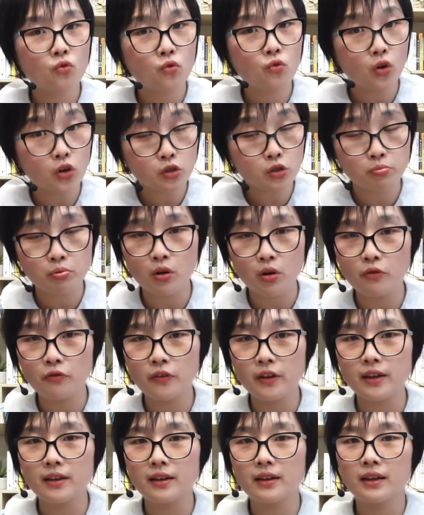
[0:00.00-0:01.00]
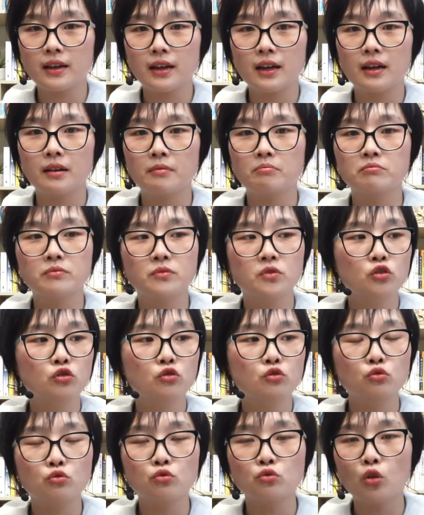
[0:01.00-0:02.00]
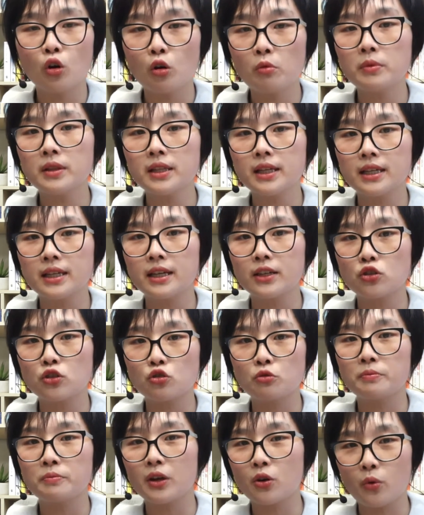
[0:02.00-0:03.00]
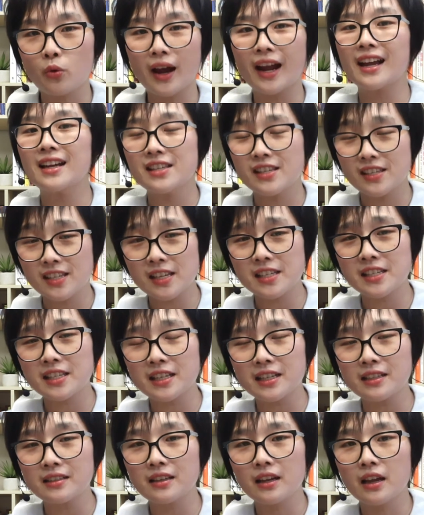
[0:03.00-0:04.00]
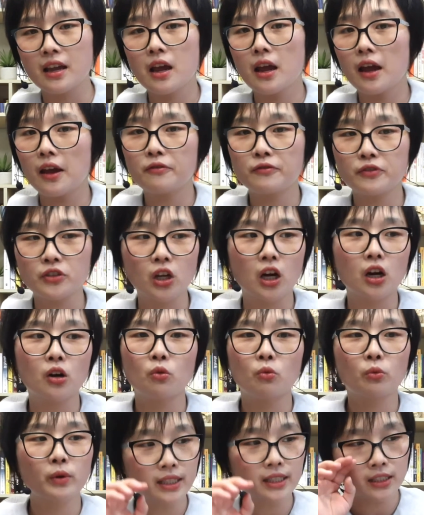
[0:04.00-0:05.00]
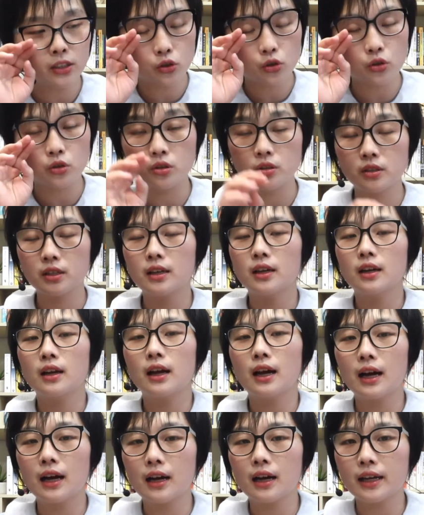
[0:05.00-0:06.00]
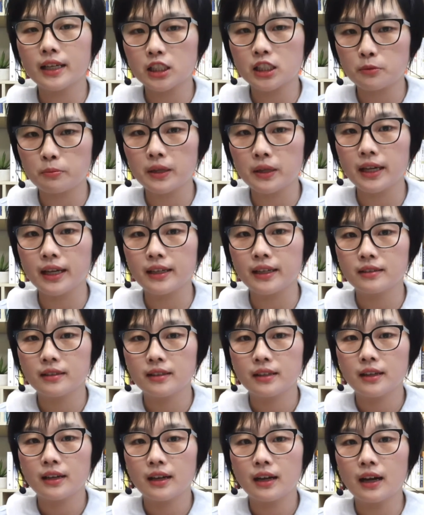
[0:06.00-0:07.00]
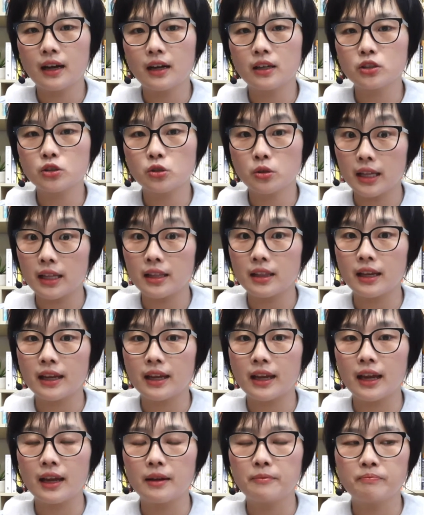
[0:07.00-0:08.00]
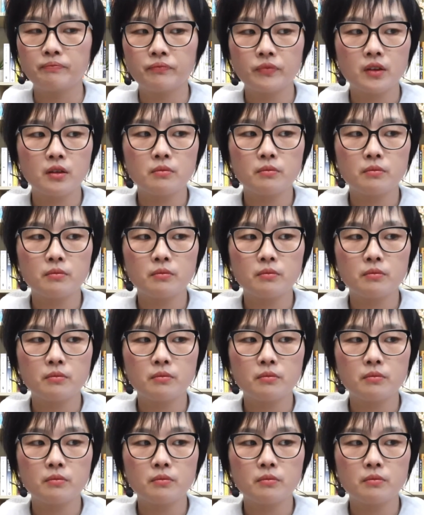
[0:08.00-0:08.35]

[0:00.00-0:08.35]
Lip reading: Gross profit, normally it should be quite consistent. If not, we need to explain so that they can,